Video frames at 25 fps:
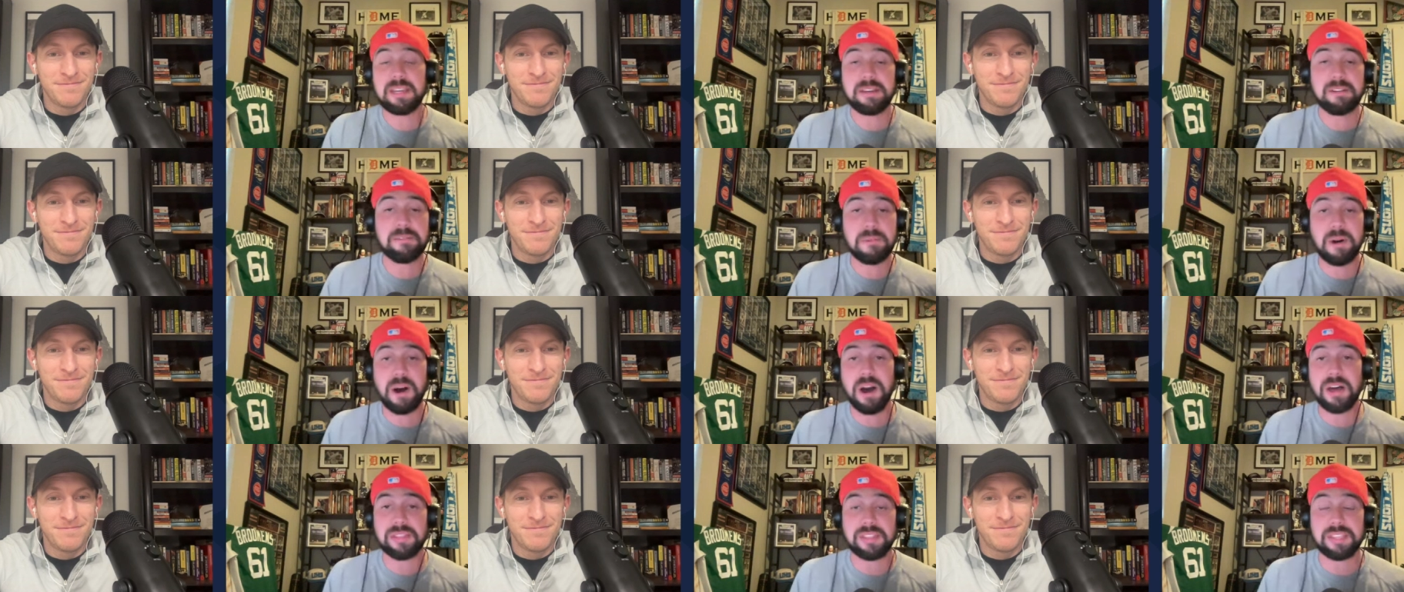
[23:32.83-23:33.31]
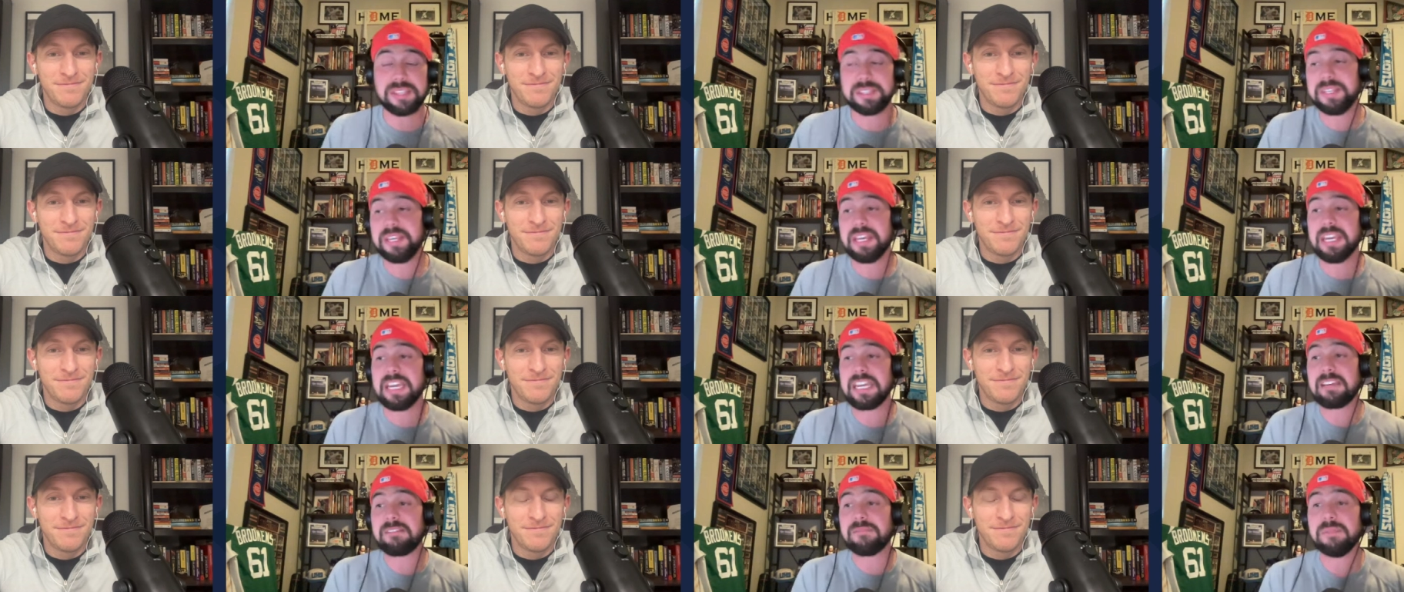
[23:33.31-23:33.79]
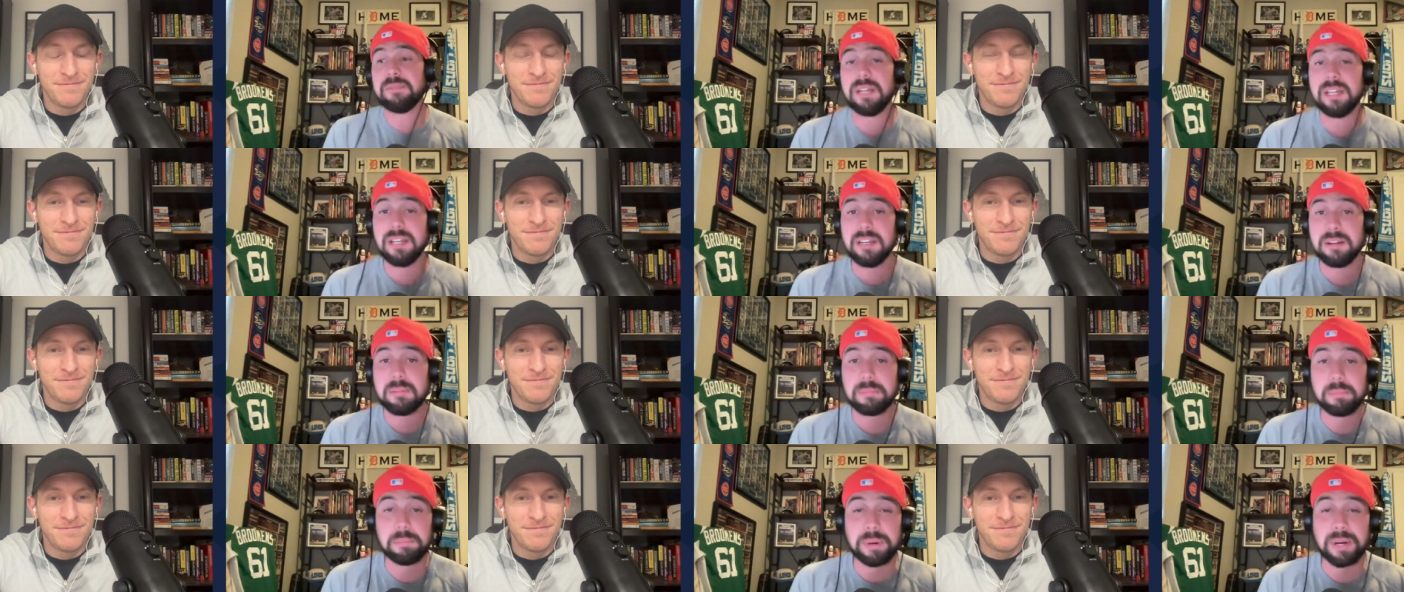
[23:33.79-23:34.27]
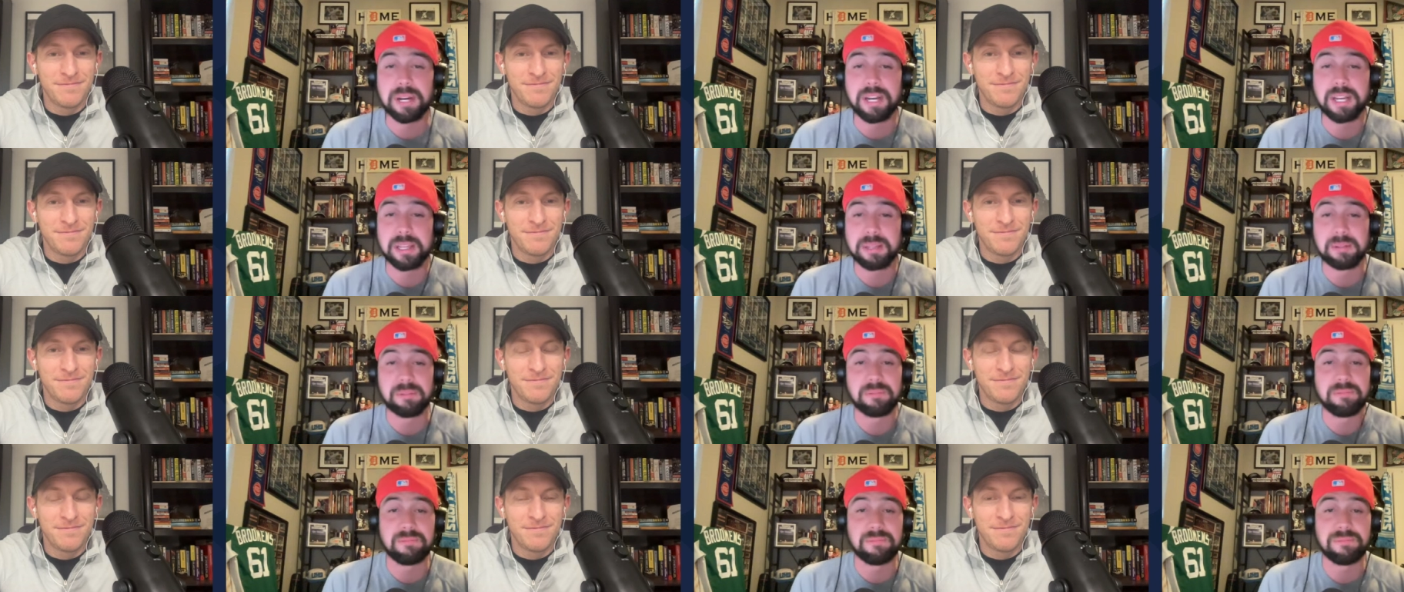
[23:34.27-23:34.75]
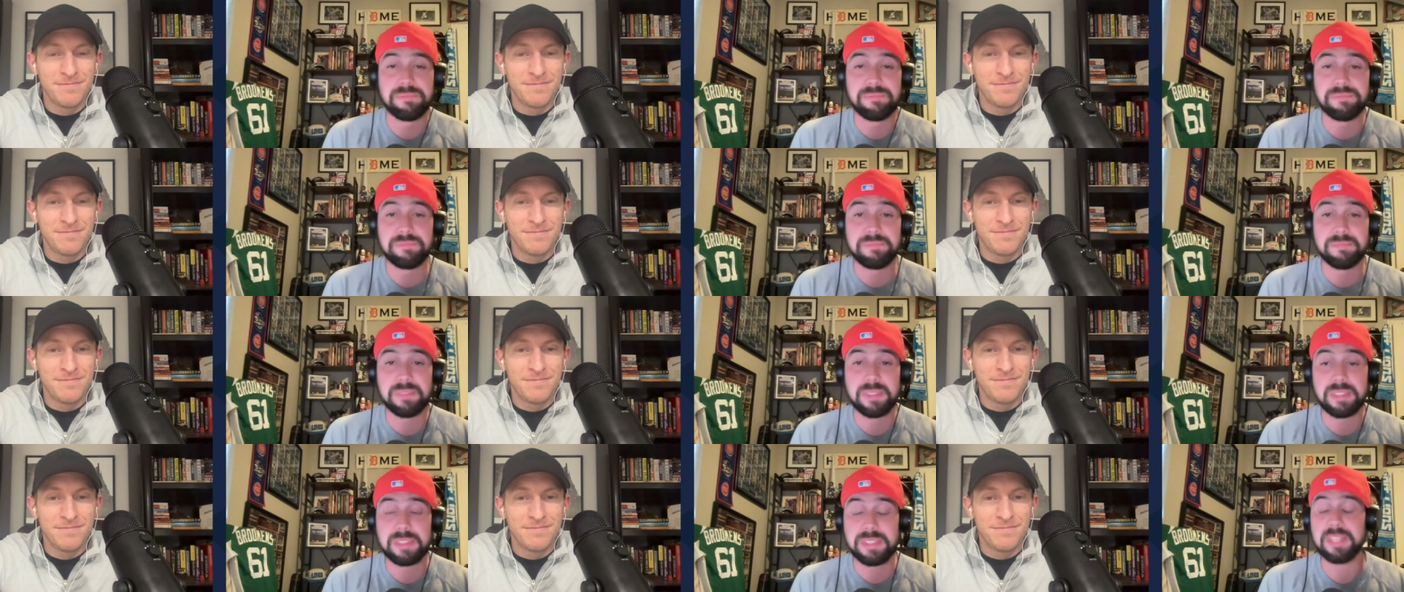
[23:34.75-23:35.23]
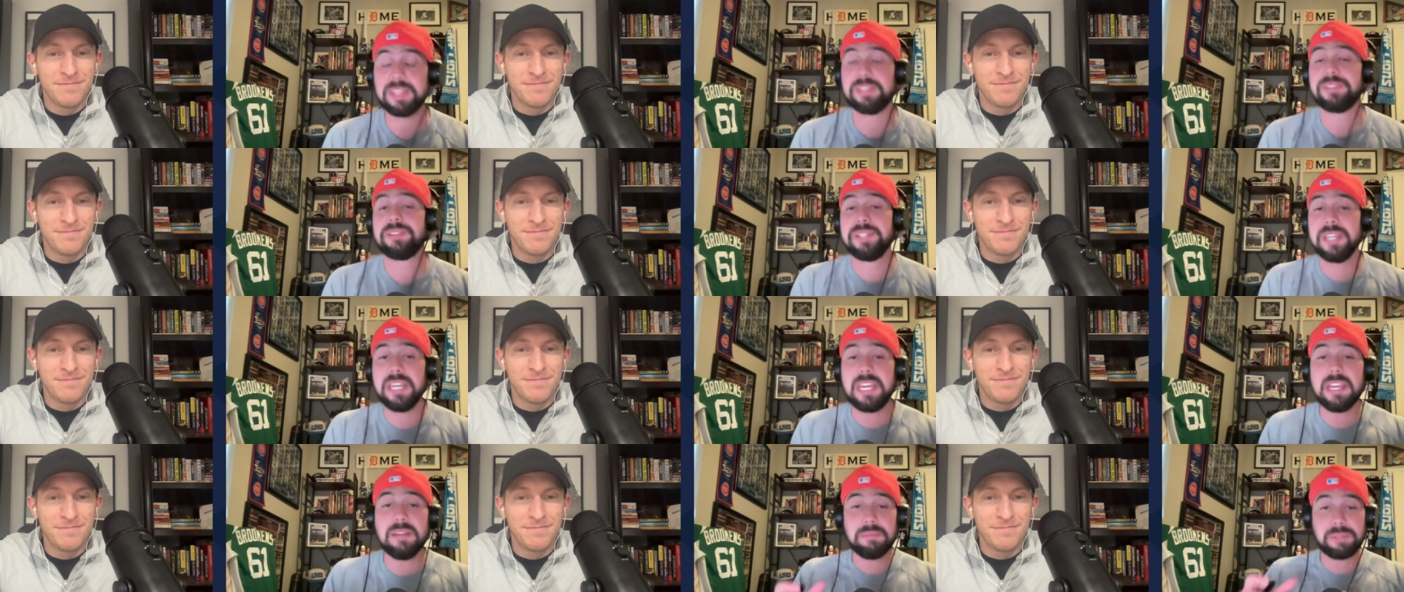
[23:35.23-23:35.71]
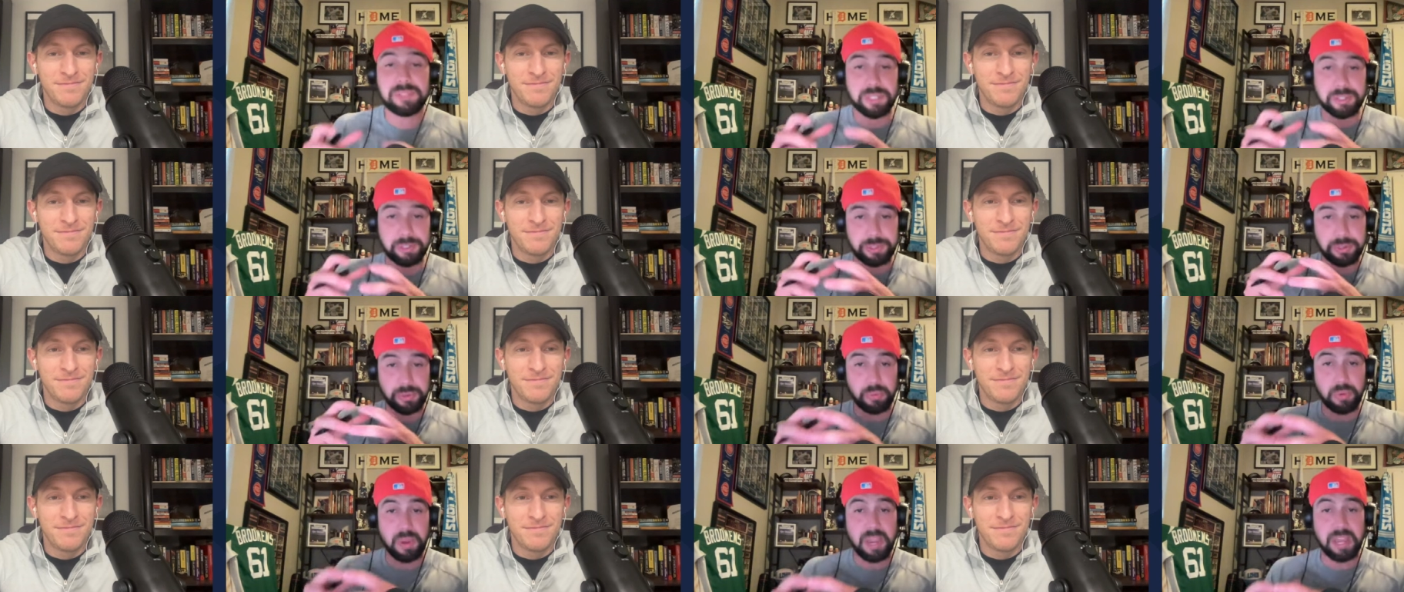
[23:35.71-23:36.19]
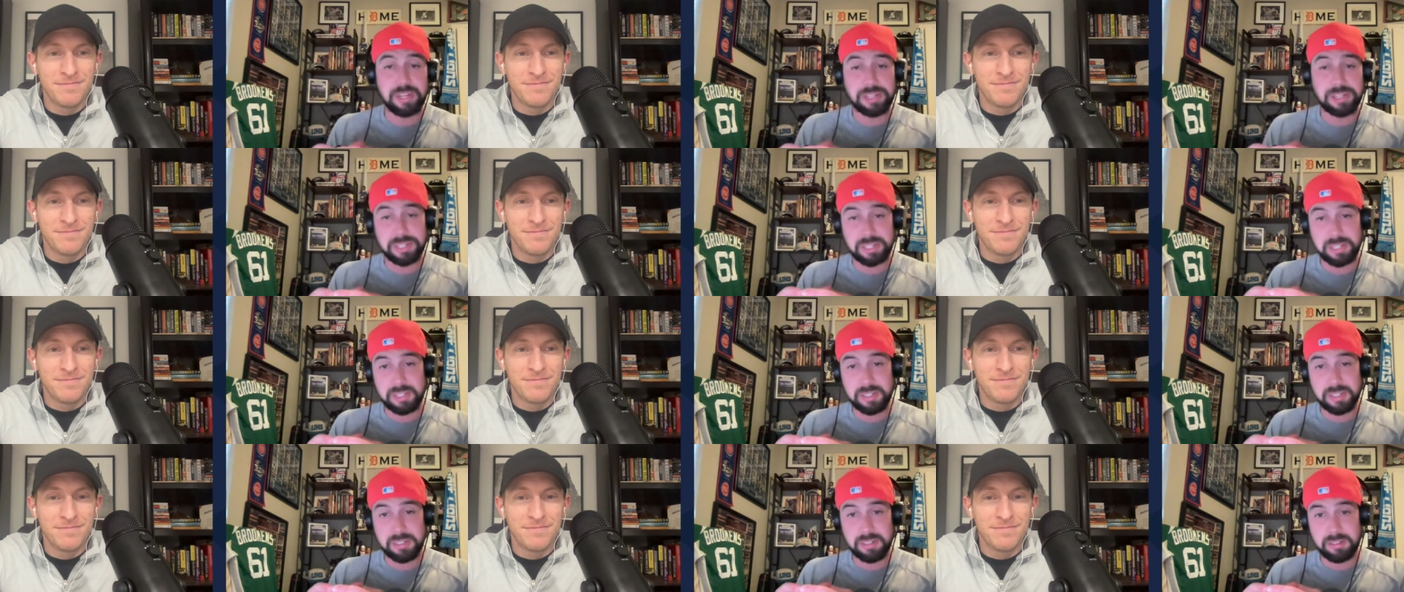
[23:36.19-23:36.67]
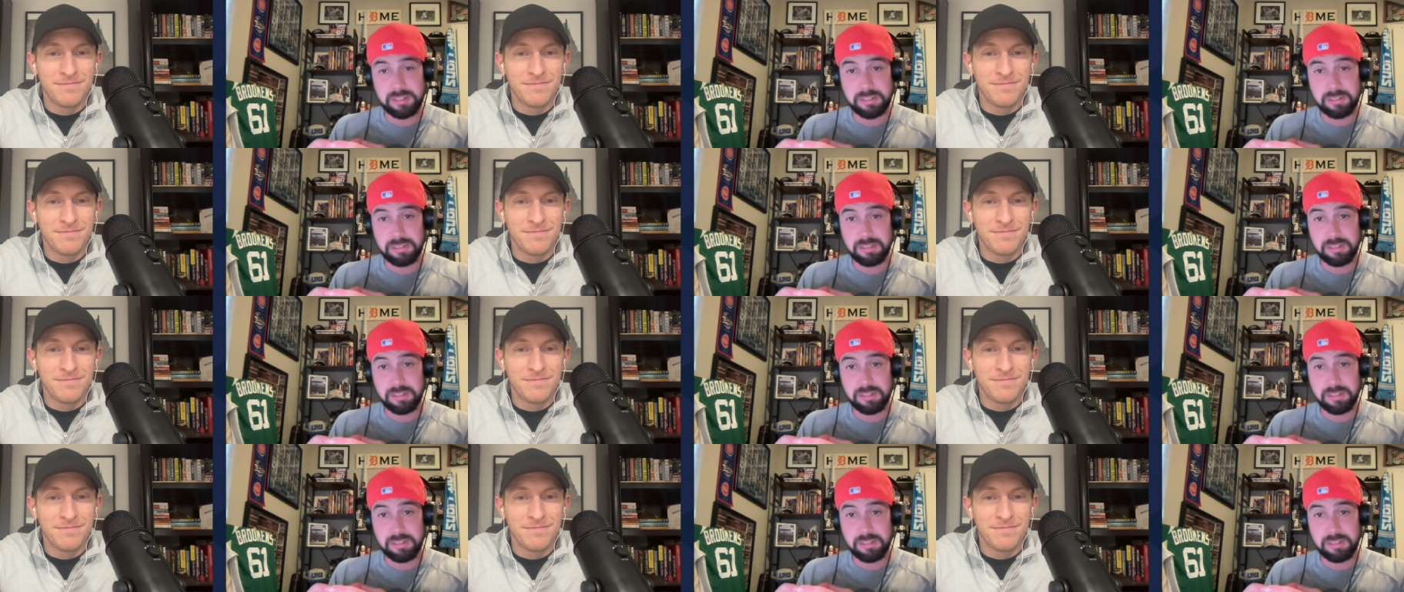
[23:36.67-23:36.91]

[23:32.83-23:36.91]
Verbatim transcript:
Speaker 1: him on the team, but the team situation